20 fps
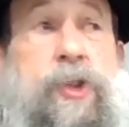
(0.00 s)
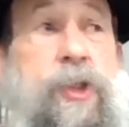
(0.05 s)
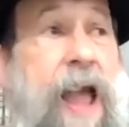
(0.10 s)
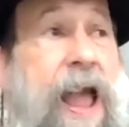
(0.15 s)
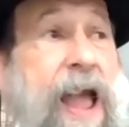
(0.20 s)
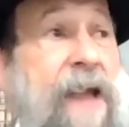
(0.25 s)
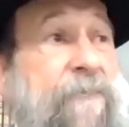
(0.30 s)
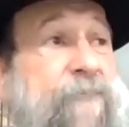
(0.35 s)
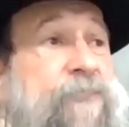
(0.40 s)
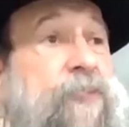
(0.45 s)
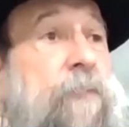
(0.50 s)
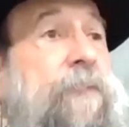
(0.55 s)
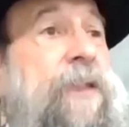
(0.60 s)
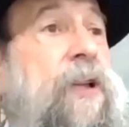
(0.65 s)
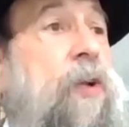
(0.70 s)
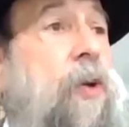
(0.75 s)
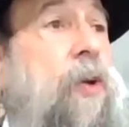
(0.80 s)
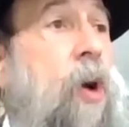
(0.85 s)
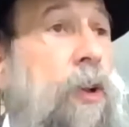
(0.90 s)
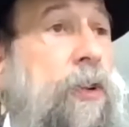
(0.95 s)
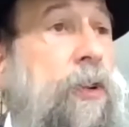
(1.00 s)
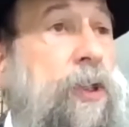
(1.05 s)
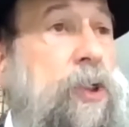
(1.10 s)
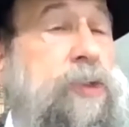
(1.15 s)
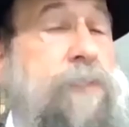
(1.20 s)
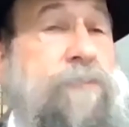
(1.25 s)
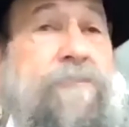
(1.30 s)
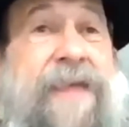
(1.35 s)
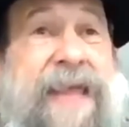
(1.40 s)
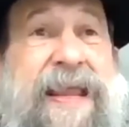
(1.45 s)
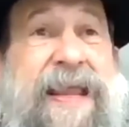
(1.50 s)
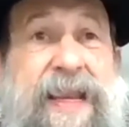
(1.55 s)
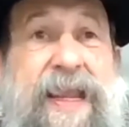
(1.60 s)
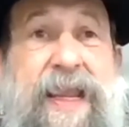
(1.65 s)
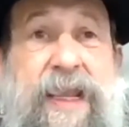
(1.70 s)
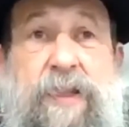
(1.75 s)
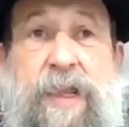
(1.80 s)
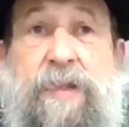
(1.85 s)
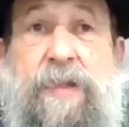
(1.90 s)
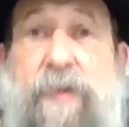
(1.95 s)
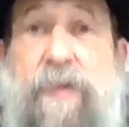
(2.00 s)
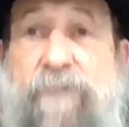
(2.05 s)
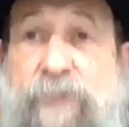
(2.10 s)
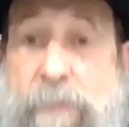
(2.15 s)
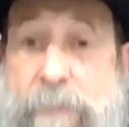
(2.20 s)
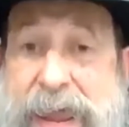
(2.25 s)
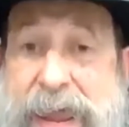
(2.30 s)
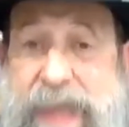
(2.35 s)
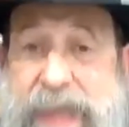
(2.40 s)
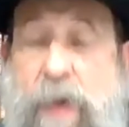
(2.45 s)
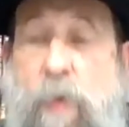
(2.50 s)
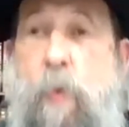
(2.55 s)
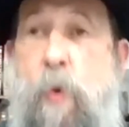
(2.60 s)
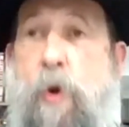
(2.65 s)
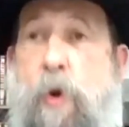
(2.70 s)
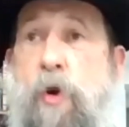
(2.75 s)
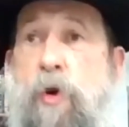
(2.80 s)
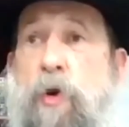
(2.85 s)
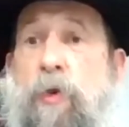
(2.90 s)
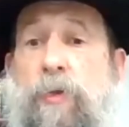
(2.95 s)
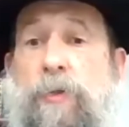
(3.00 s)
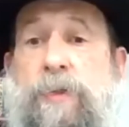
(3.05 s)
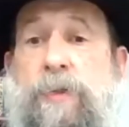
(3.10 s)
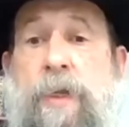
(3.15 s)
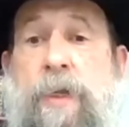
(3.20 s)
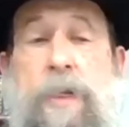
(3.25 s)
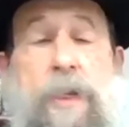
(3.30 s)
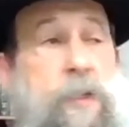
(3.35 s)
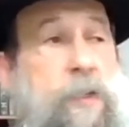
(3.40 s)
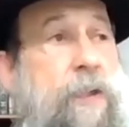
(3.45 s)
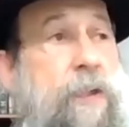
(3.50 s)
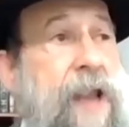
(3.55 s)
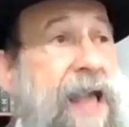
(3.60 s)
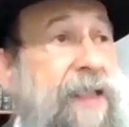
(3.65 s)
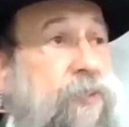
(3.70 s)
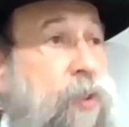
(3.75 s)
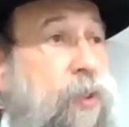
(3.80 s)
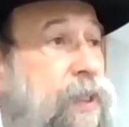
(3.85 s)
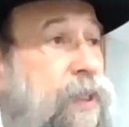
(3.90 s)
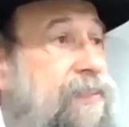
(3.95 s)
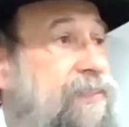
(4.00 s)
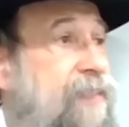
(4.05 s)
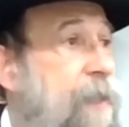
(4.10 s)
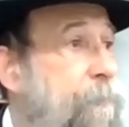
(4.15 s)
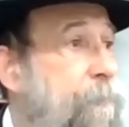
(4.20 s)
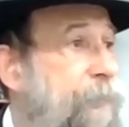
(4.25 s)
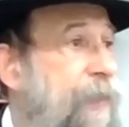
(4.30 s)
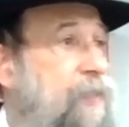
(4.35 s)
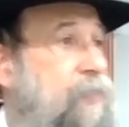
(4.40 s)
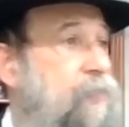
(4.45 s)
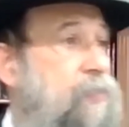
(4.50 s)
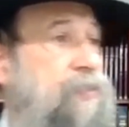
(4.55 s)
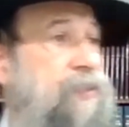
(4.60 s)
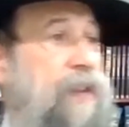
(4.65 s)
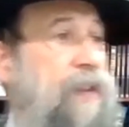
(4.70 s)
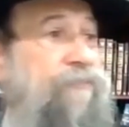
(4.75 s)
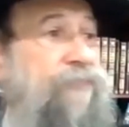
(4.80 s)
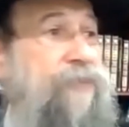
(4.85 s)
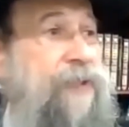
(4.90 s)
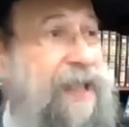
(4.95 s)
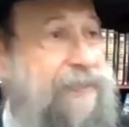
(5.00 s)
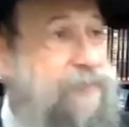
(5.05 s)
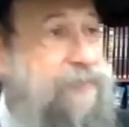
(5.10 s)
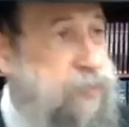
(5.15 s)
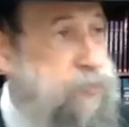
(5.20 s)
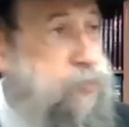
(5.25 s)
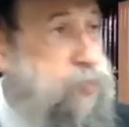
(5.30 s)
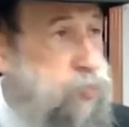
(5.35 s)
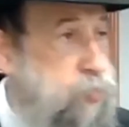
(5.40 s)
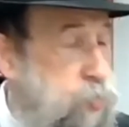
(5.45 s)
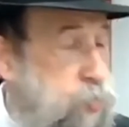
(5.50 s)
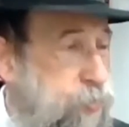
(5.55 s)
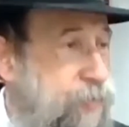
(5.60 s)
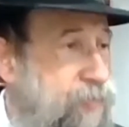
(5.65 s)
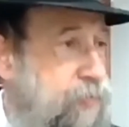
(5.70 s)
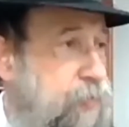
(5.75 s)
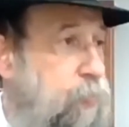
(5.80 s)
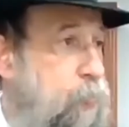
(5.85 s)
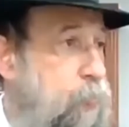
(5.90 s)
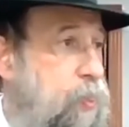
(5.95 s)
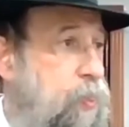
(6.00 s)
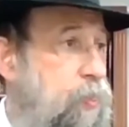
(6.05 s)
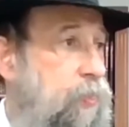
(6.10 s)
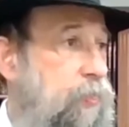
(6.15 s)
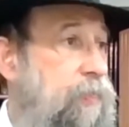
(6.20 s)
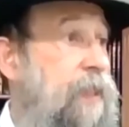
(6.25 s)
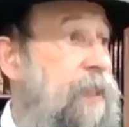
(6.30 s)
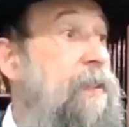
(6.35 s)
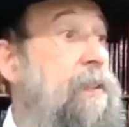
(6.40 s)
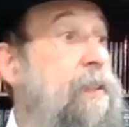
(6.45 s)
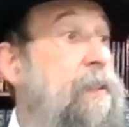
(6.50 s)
You have to be Kodesh, meaning that you have to make a world. You're not going to separate yourself and nothing to do with the world.